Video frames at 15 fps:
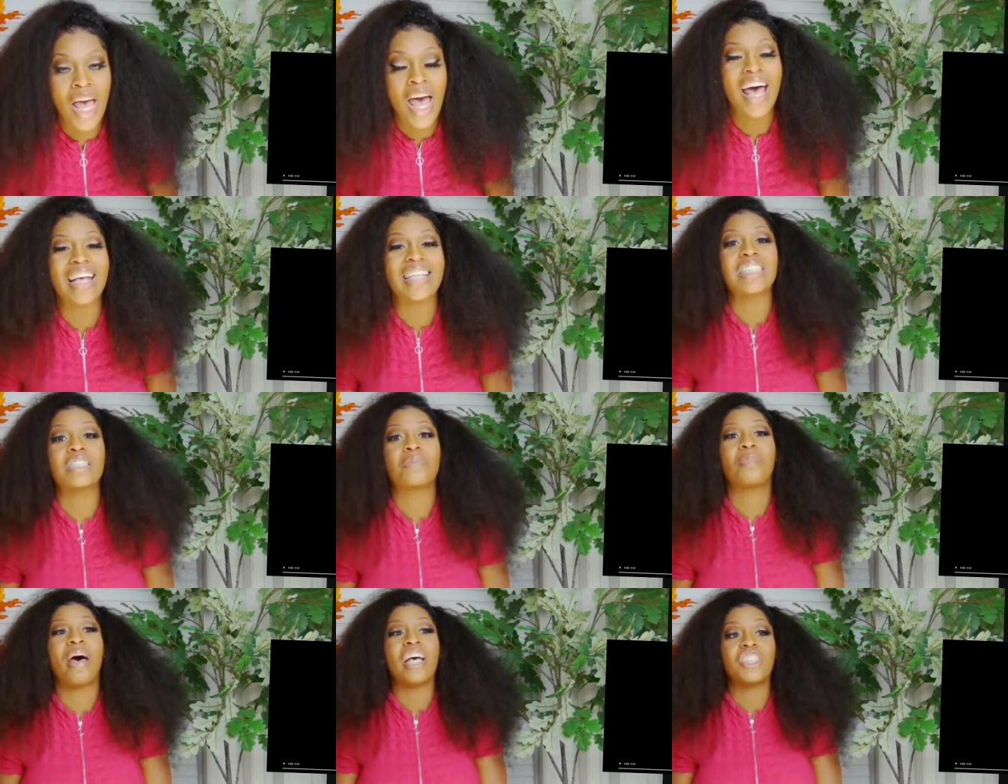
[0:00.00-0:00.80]

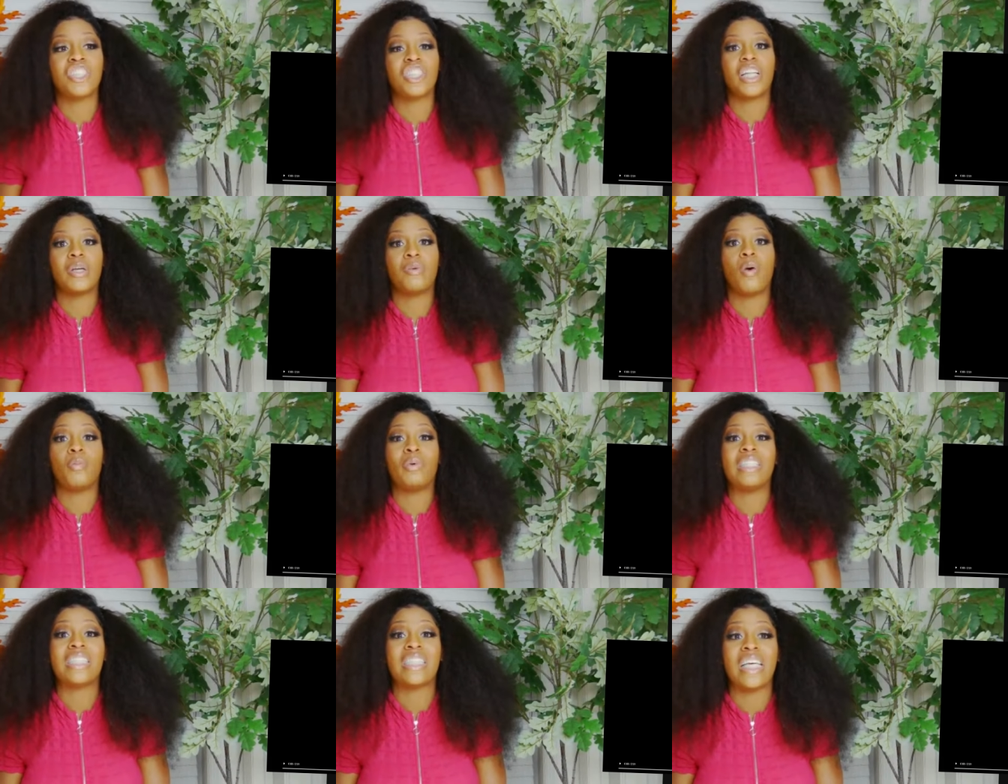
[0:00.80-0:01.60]
especially when
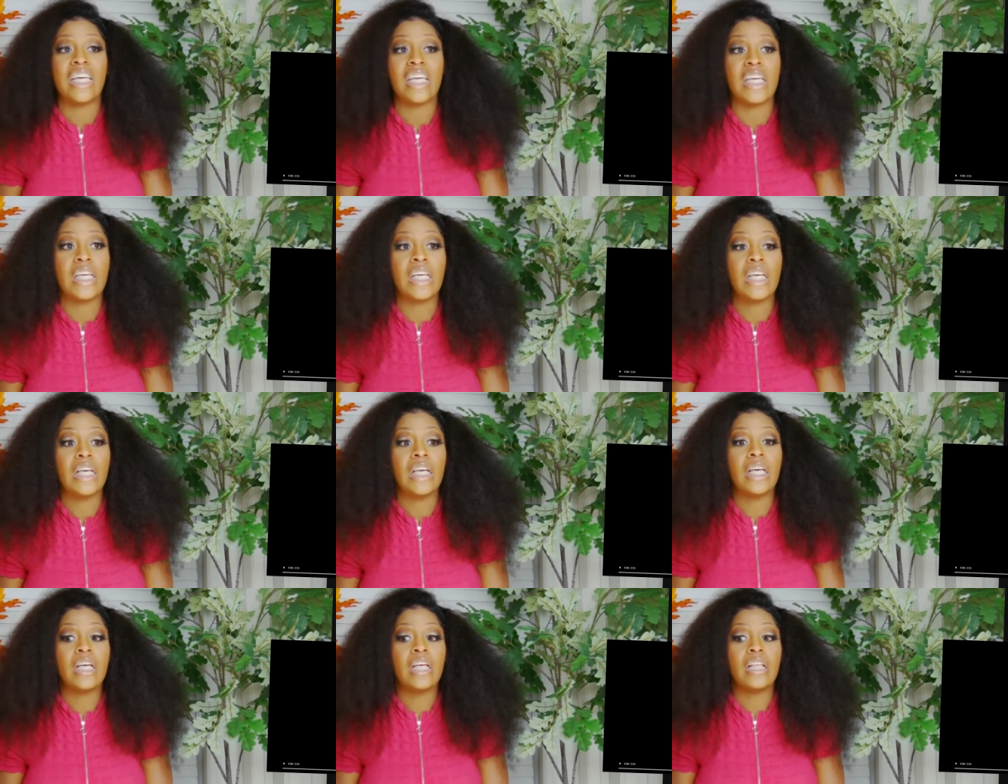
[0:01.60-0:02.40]
we see
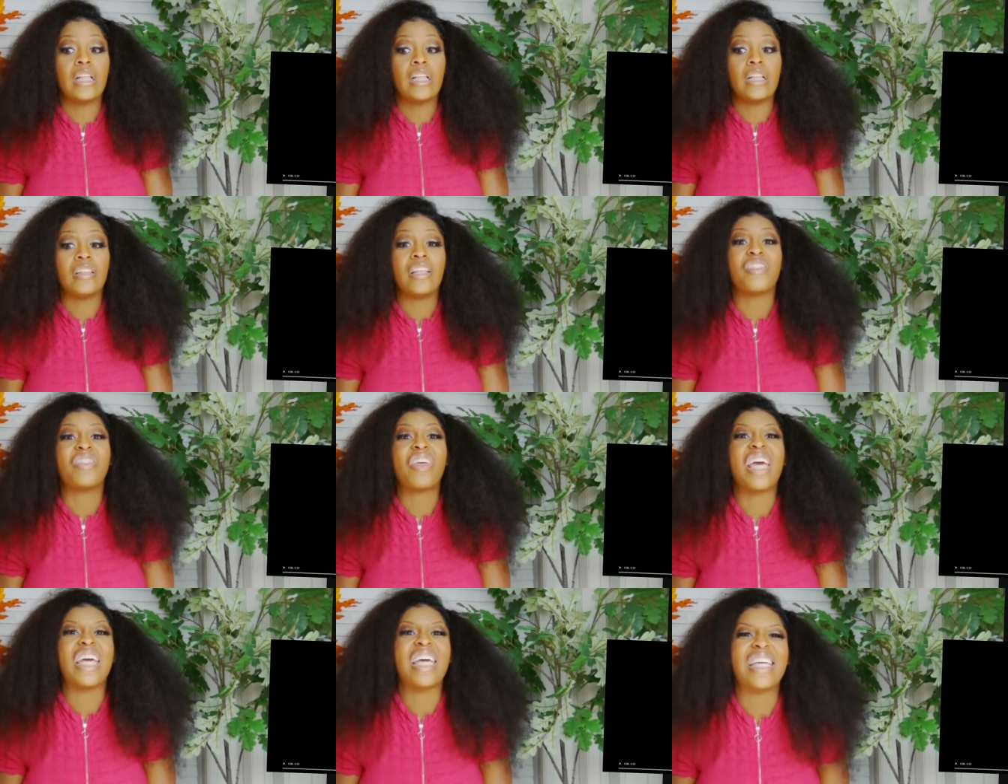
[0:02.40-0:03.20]
the
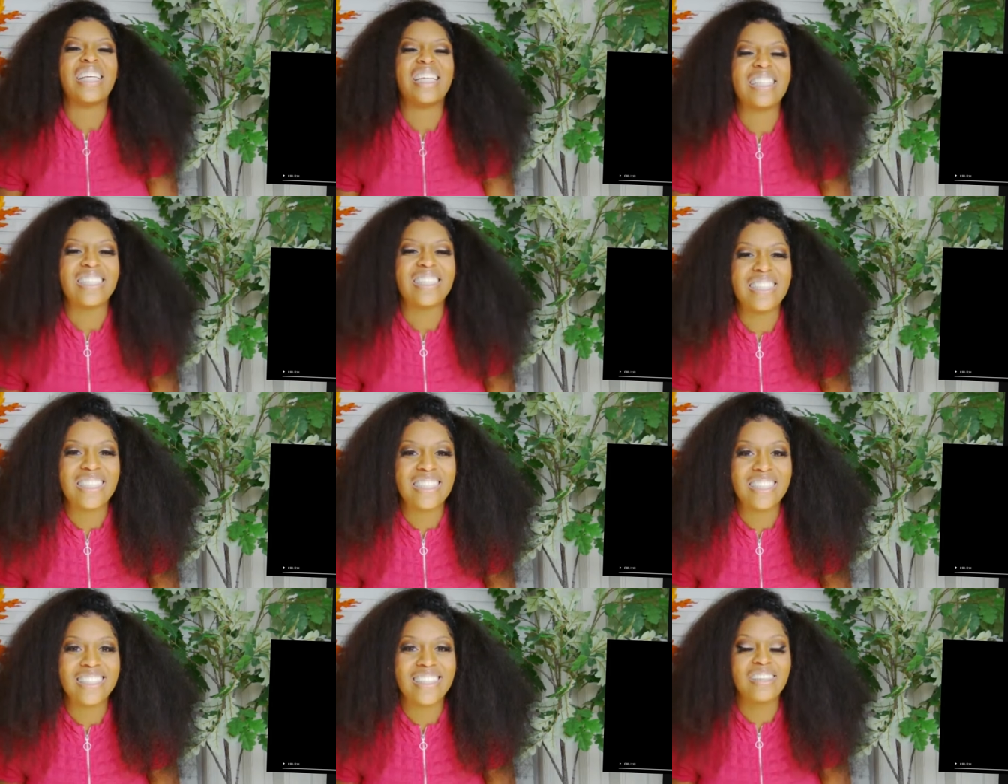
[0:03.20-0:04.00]

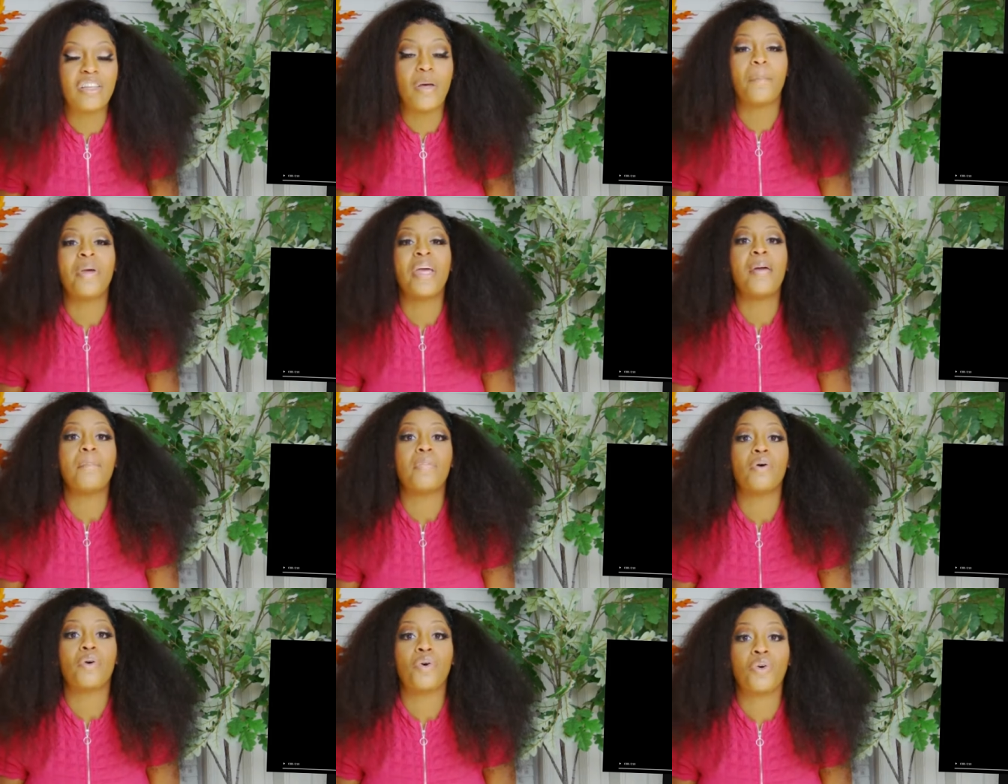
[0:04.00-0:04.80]
things, the
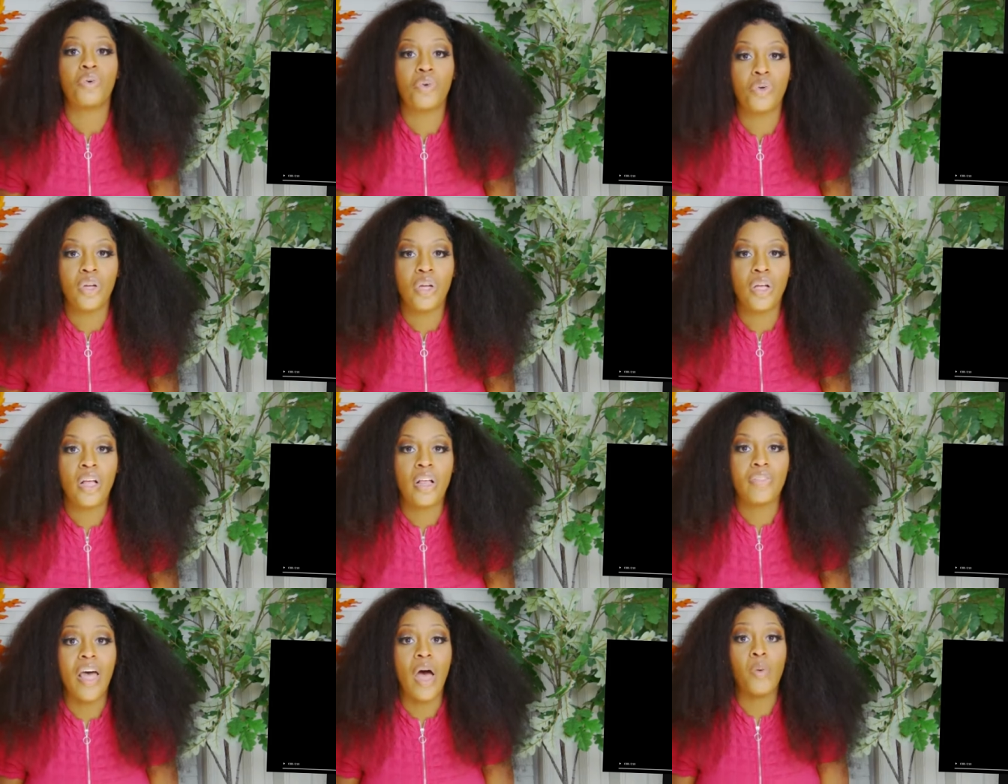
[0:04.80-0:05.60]
people
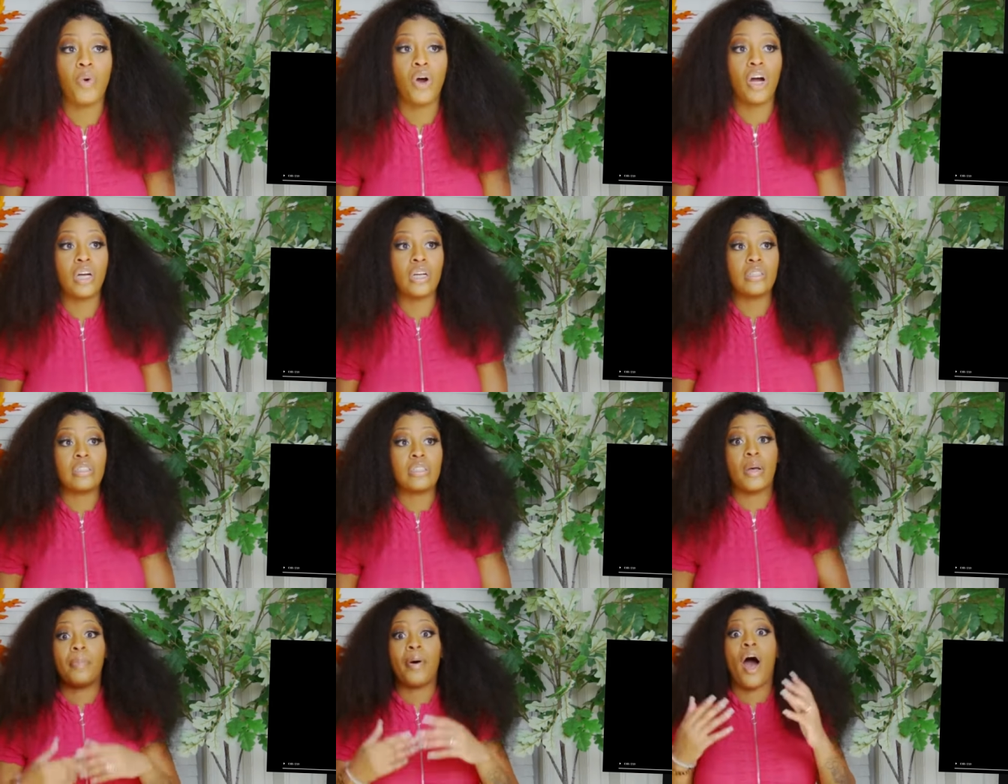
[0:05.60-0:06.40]
that were
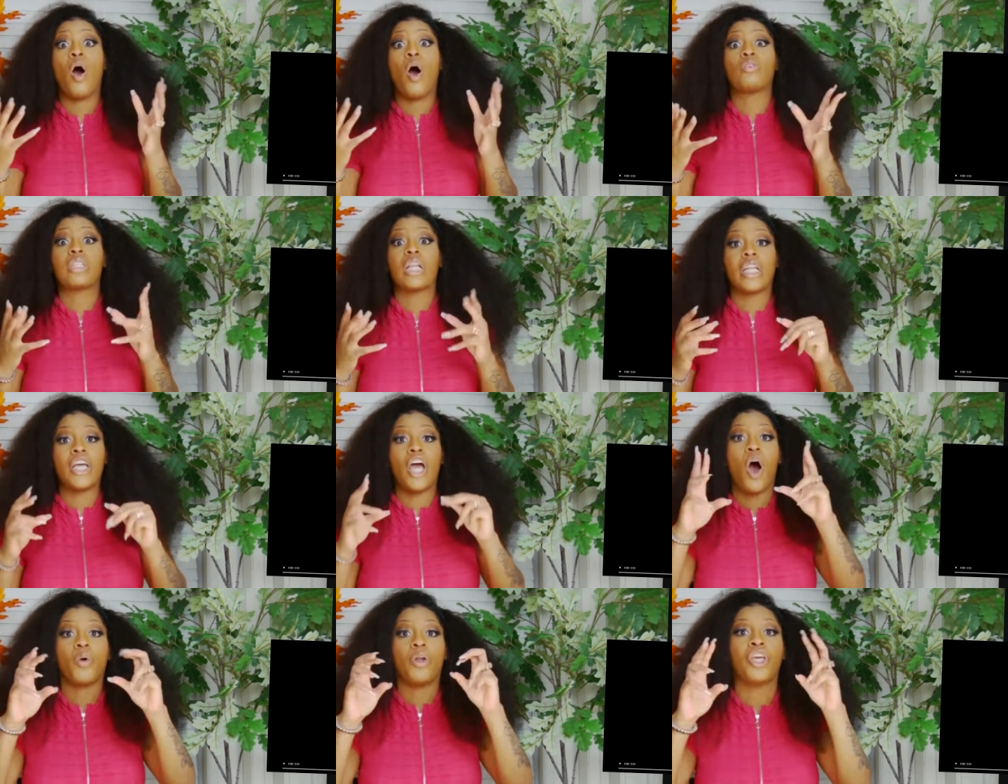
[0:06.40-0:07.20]
supposedly
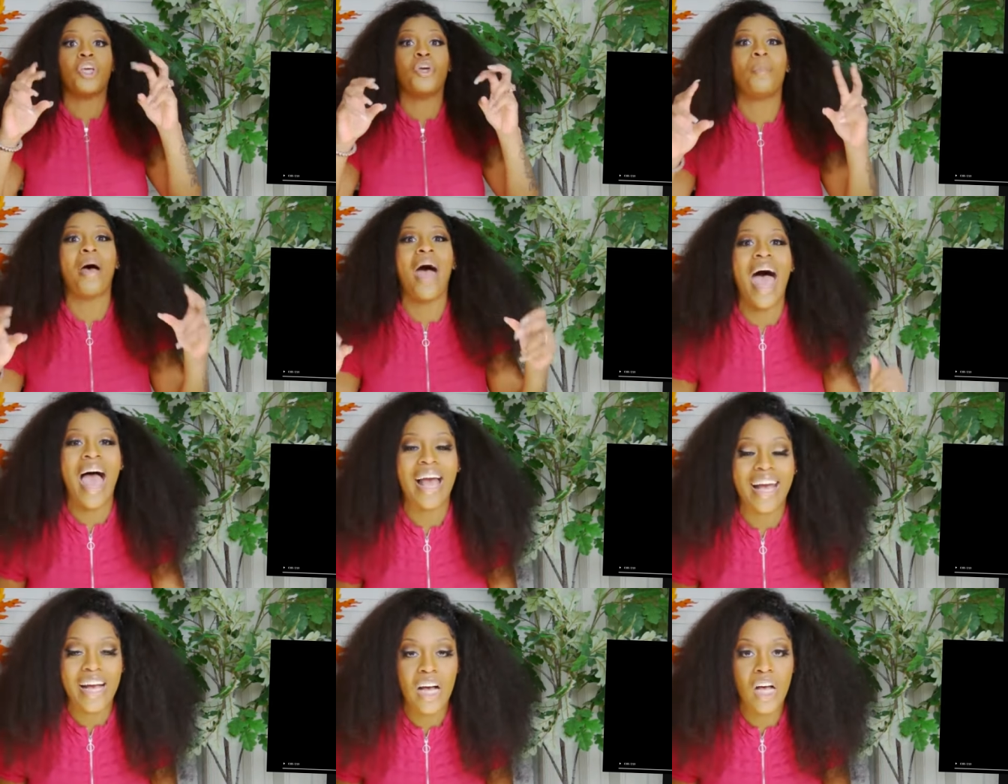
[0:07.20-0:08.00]
holding you
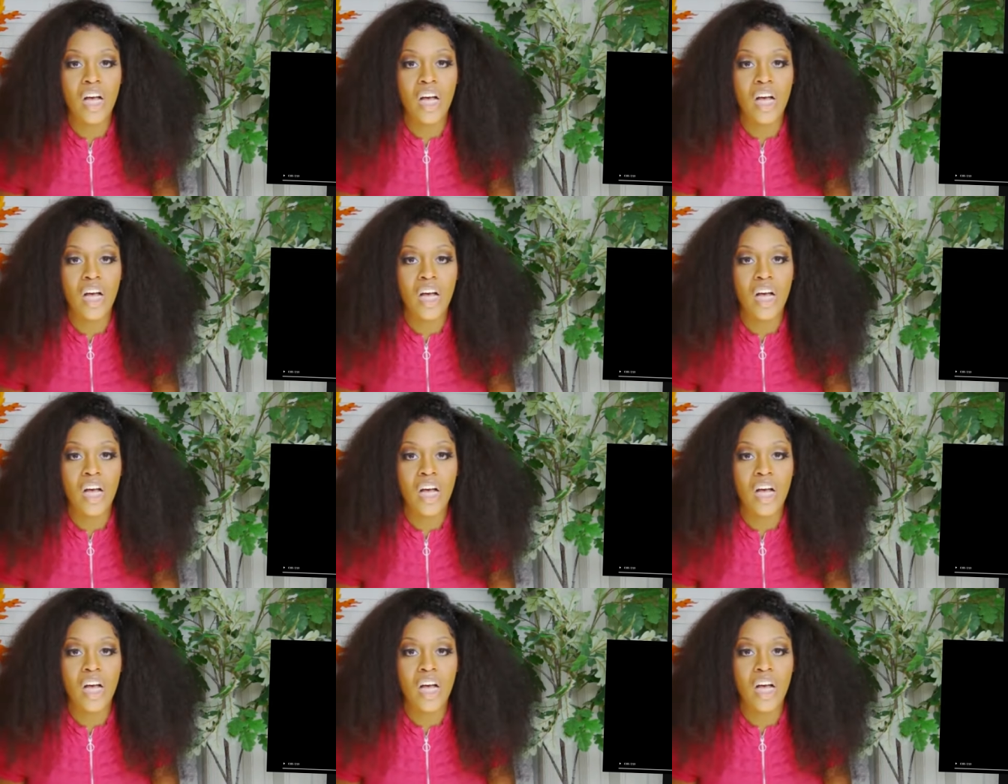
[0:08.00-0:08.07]
back,